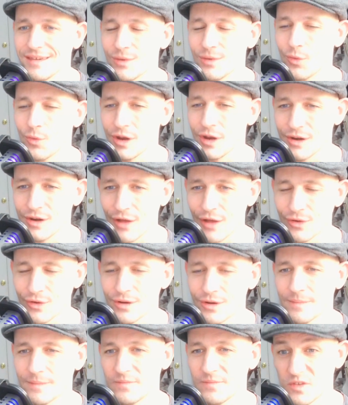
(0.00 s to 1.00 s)
one
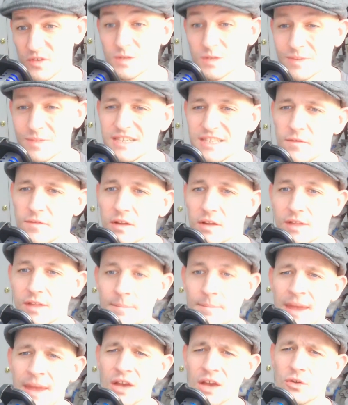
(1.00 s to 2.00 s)
another, specifically
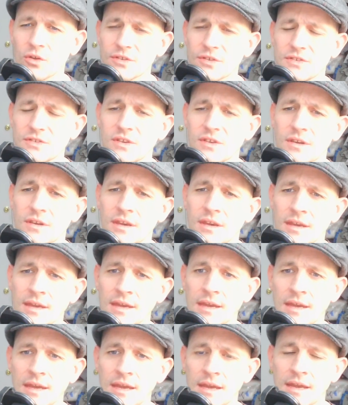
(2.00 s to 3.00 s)
males.
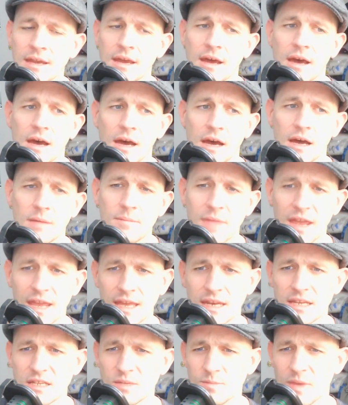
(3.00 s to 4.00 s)
Um,
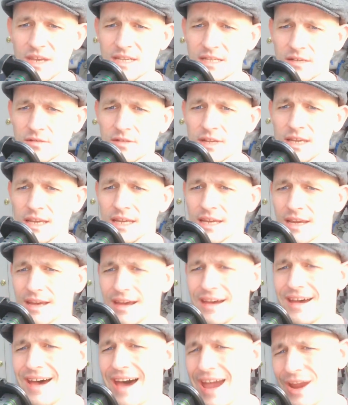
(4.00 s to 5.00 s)
and it's basically
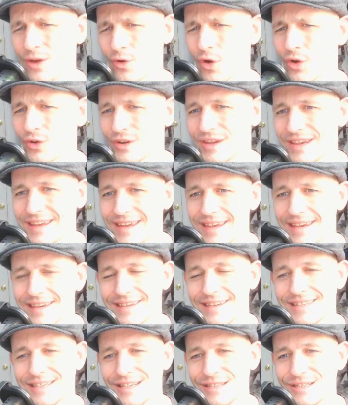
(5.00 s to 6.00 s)
a hierarchy
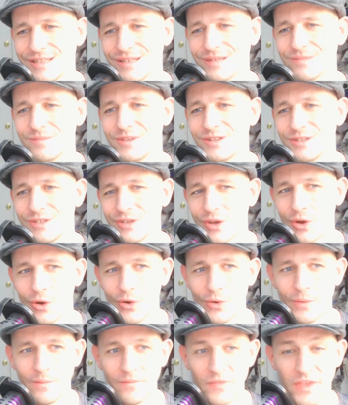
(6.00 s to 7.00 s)
system. And
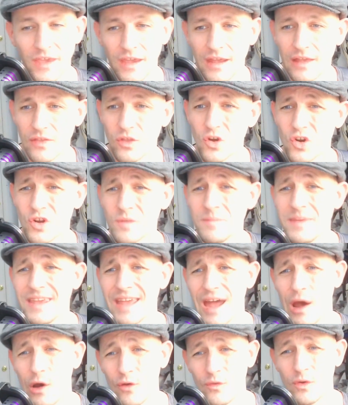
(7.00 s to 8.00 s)
so there can
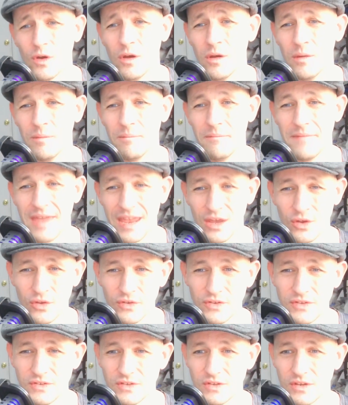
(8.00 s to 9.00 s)
be alpha
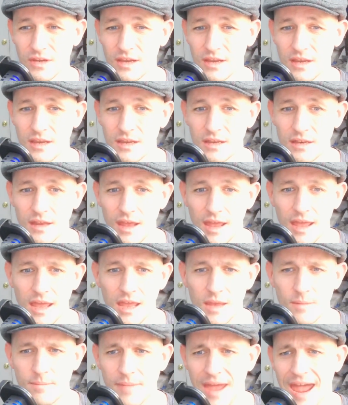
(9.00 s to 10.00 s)
males in
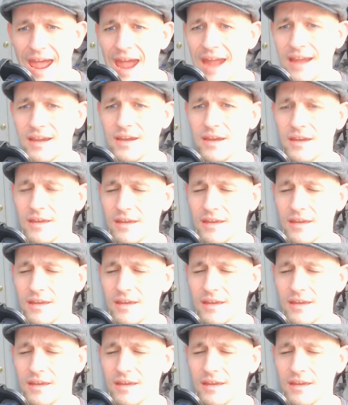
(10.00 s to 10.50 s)
a pack